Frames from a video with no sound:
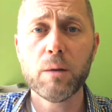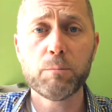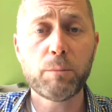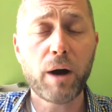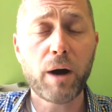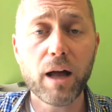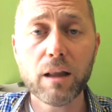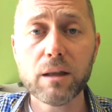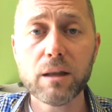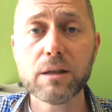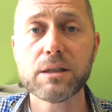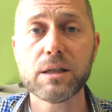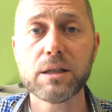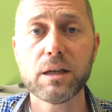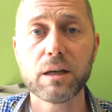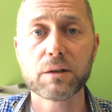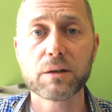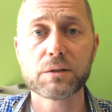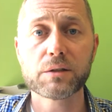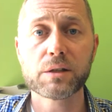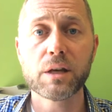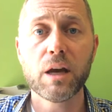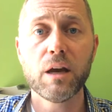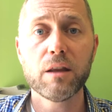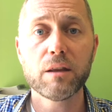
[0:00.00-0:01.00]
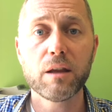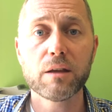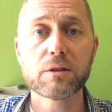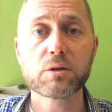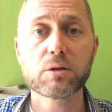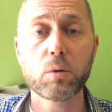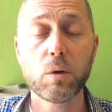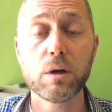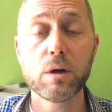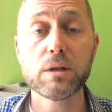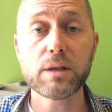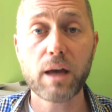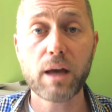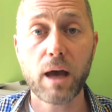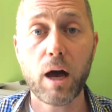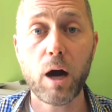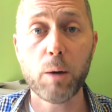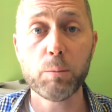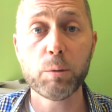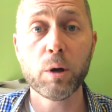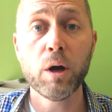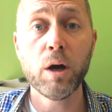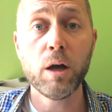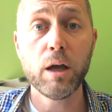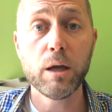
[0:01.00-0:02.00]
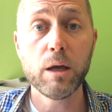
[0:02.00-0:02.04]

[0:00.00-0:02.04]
politics that's going to help